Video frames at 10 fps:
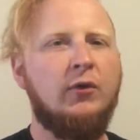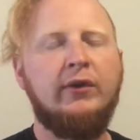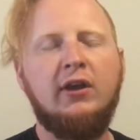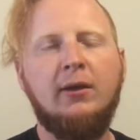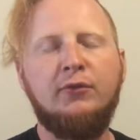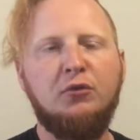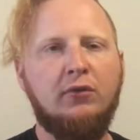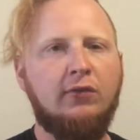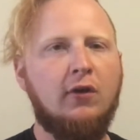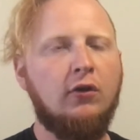we come to a
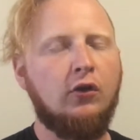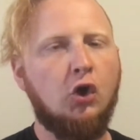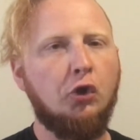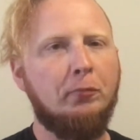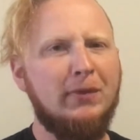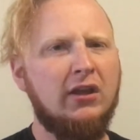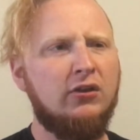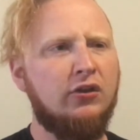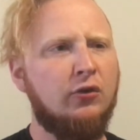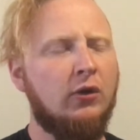song called Me
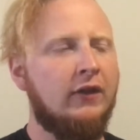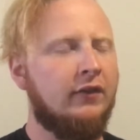and You.